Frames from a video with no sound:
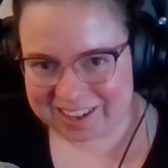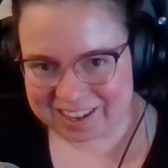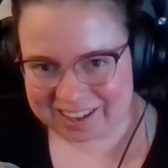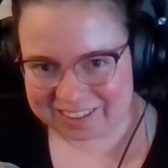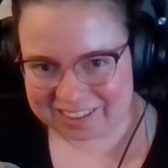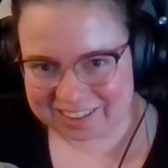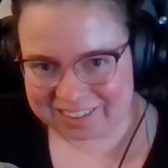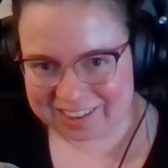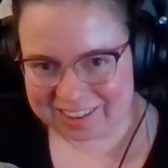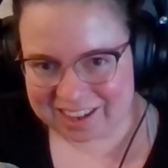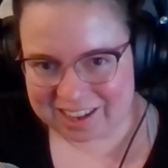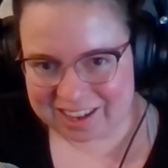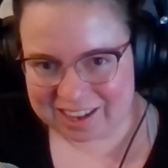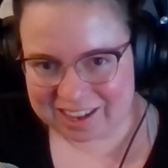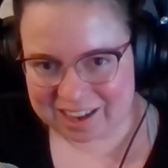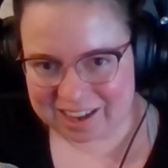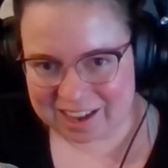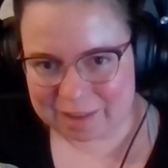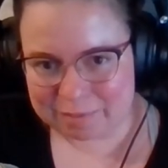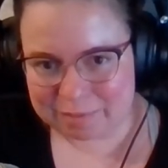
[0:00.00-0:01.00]
and like
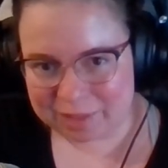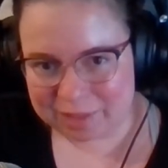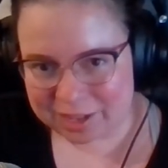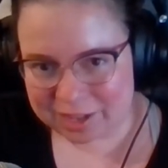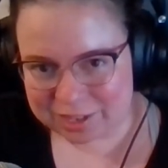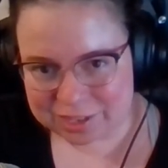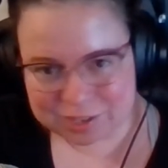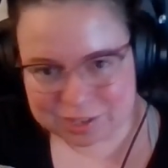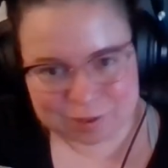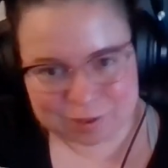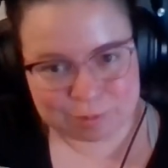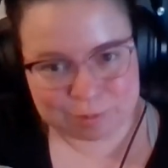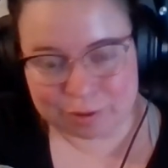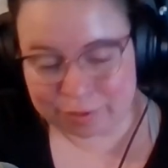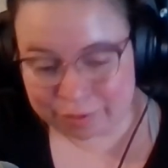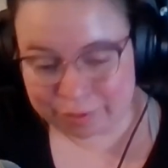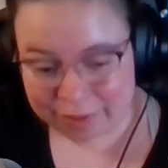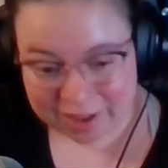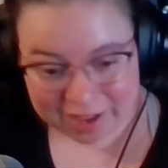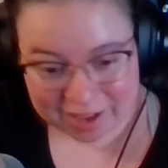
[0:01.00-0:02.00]
I'm like a
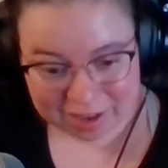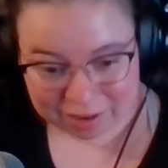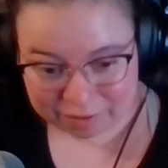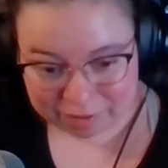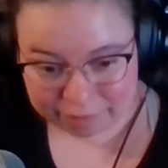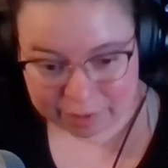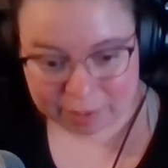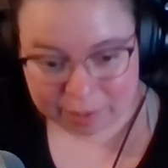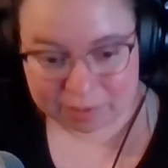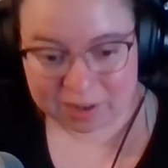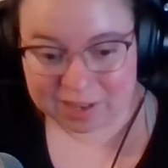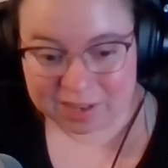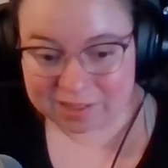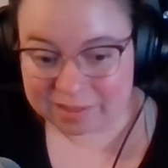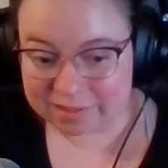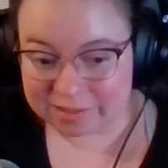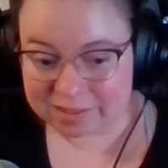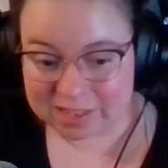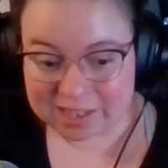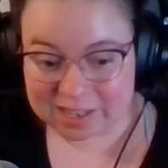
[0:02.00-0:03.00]
super fan of
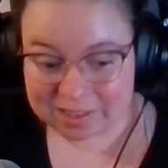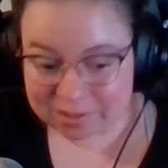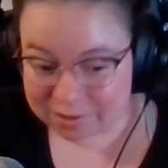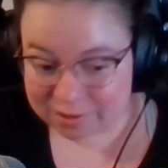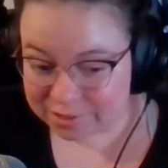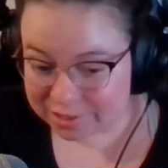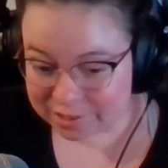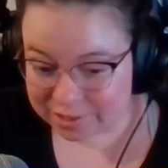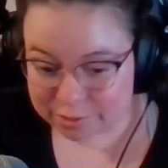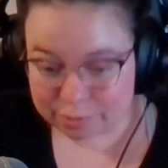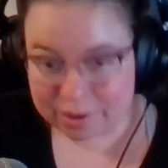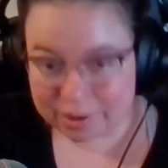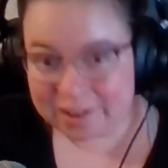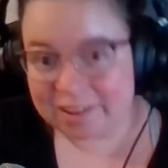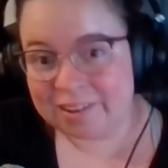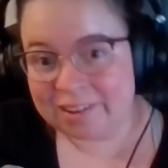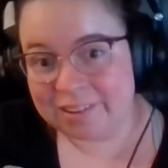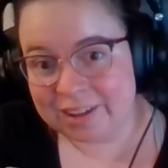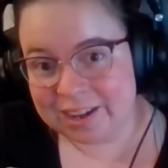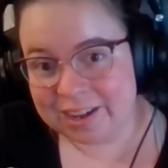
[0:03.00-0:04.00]
Papelitos Lindos as
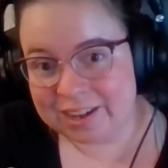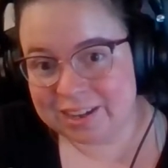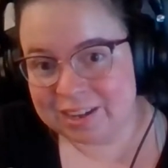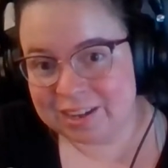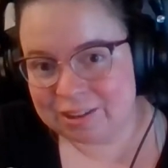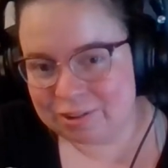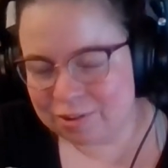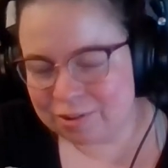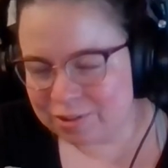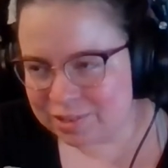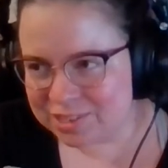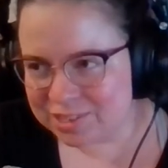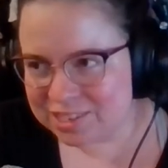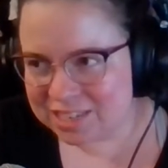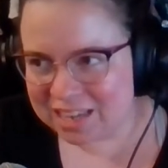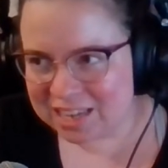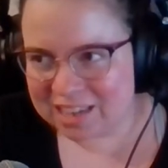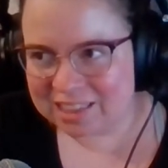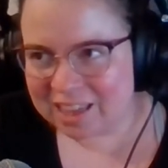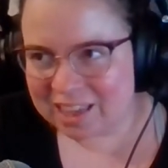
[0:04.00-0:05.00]
well, like, and
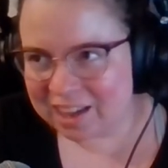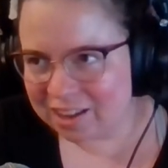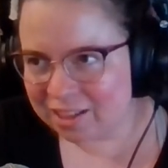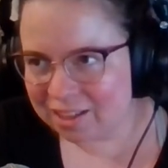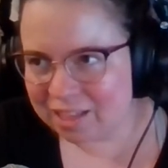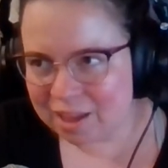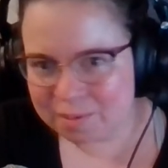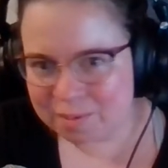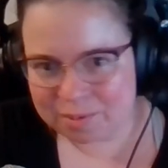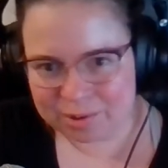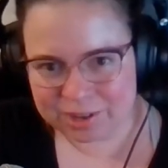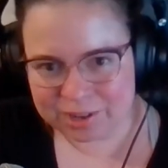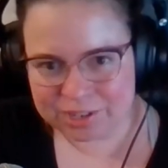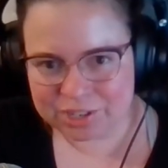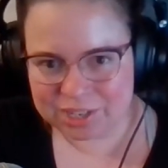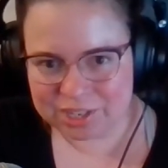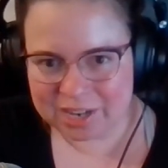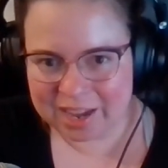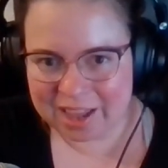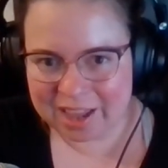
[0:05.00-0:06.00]
seeing that
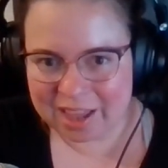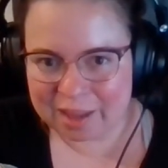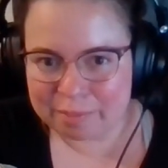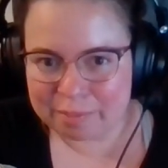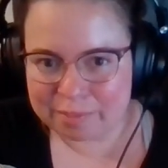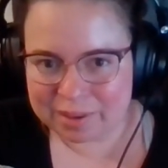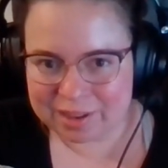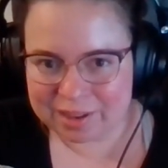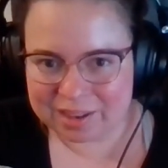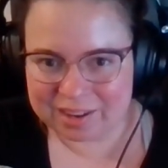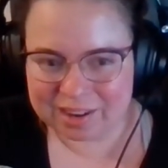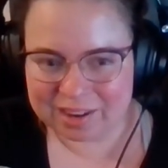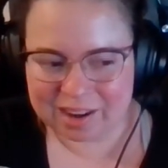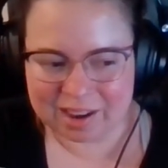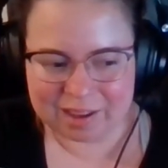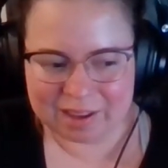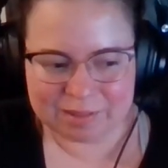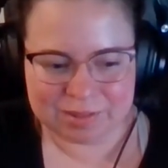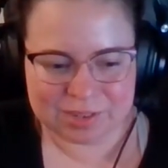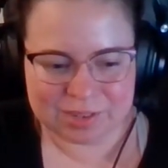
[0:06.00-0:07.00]
collaboration happen,
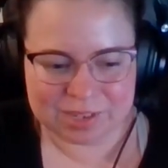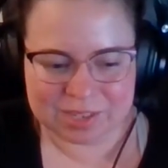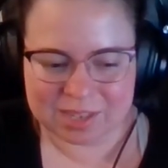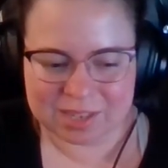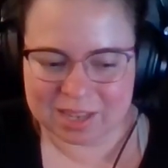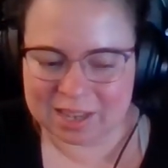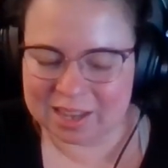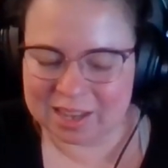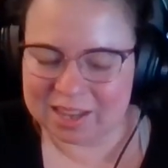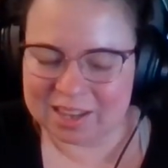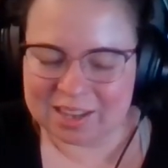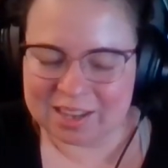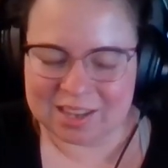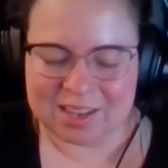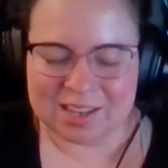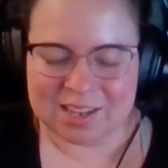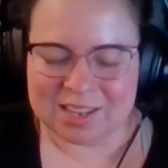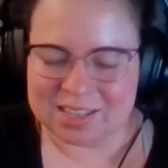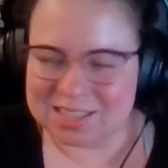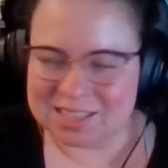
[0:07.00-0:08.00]
I was just like,
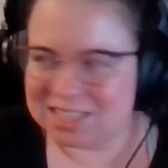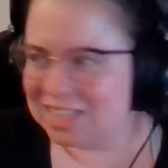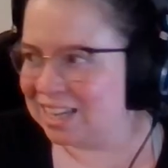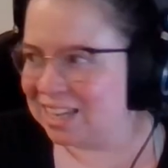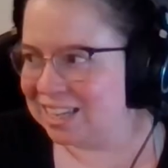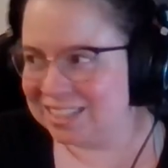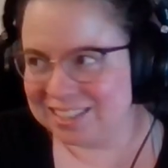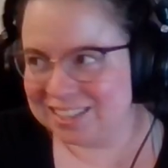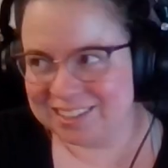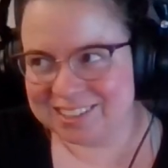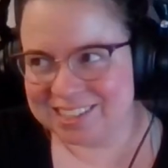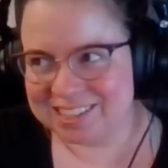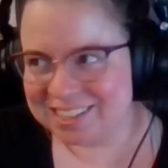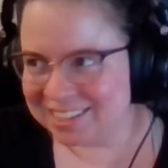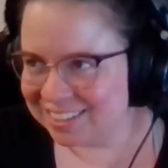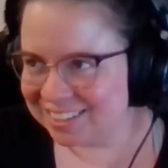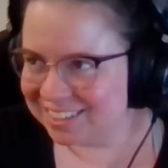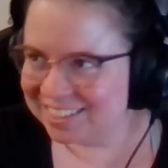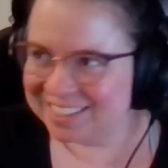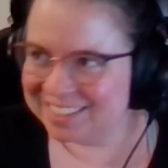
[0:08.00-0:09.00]
dang, they're
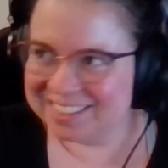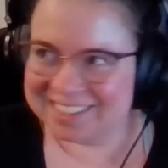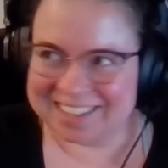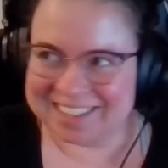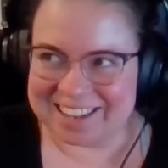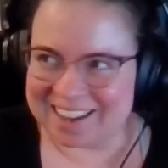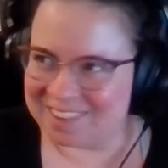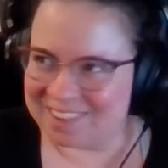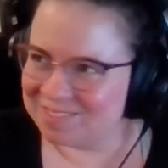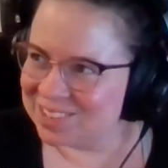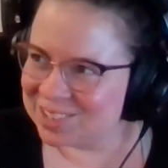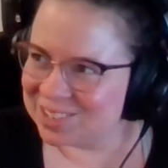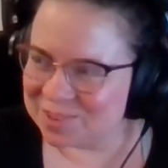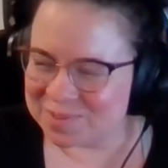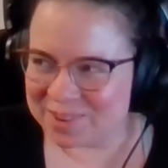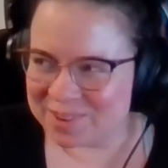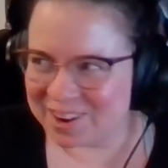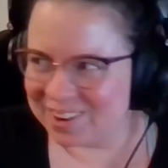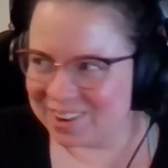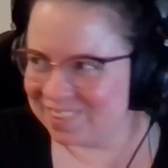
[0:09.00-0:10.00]
killing it. Like, I'm so
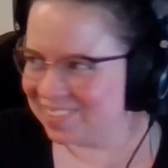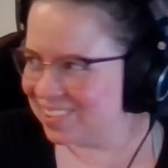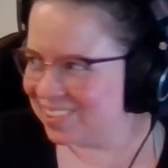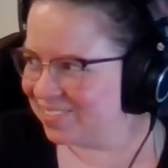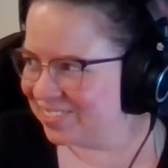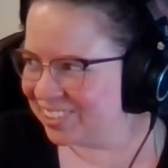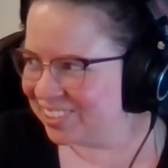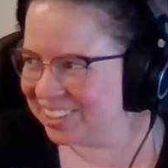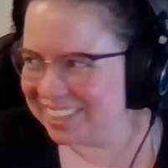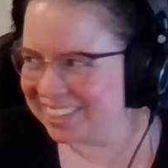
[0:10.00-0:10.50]
proud of them.